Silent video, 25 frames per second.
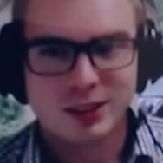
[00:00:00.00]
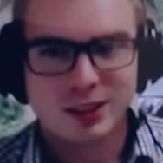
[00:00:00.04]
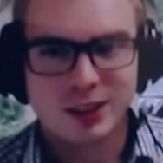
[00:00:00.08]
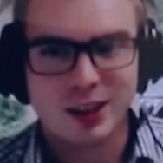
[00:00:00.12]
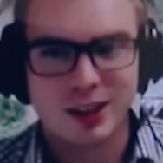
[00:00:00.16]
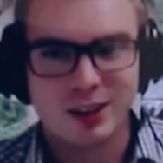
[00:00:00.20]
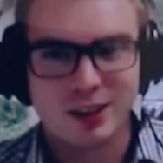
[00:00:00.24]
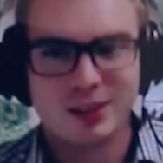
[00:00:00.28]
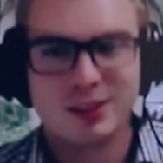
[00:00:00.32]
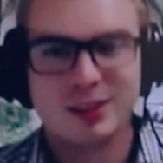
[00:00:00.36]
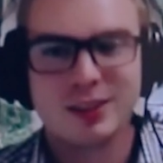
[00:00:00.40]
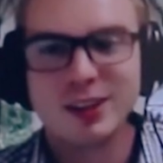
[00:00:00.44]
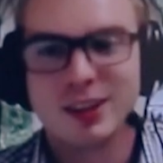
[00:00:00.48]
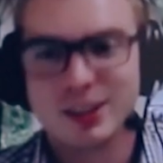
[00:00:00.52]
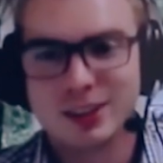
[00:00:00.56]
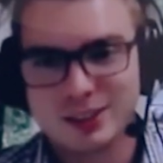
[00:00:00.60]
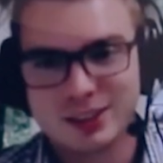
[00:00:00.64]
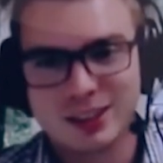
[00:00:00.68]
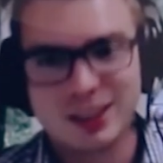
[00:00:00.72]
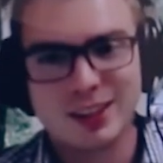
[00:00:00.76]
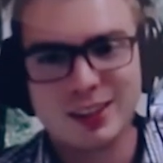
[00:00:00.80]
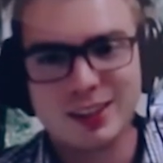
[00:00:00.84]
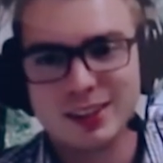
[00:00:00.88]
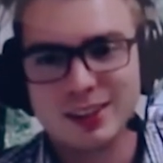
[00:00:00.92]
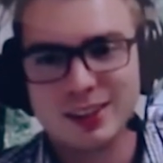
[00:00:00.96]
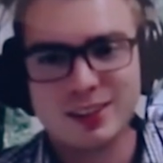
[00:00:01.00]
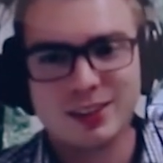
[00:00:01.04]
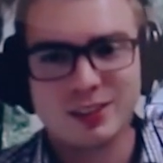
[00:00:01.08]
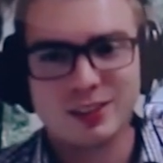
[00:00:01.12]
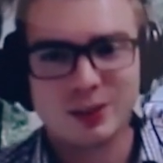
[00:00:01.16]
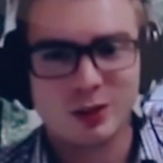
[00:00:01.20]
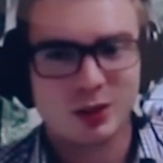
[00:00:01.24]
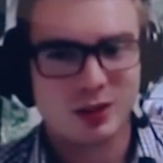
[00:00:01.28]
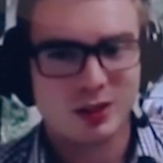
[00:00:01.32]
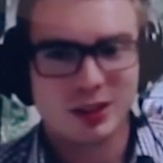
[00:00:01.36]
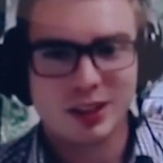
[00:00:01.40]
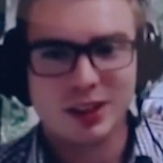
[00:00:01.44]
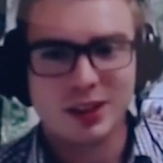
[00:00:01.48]
Yeah, exactly.
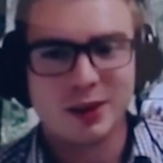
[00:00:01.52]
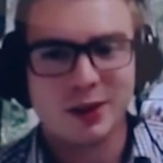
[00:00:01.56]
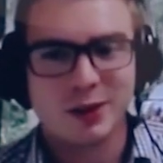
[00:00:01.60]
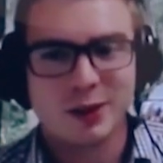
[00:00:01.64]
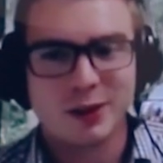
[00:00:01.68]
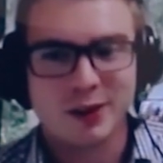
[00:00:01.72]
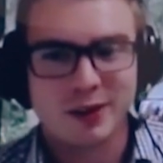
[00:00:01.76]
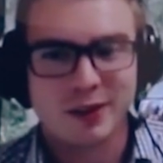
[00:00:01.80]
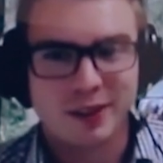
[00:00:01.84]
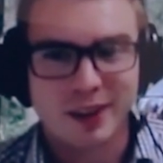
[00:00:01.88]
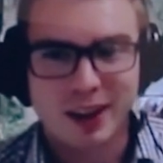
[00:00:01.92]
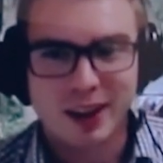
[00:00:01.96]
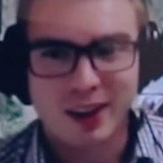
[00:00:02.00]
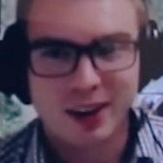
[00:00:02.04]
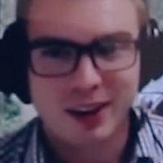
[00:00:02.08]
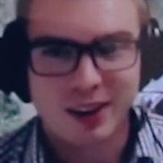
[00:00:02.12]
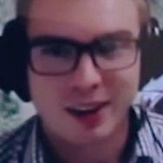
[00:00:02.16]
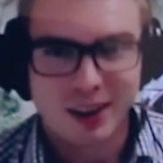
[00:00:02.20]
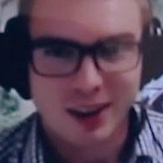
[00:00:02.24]
We see a lot of that.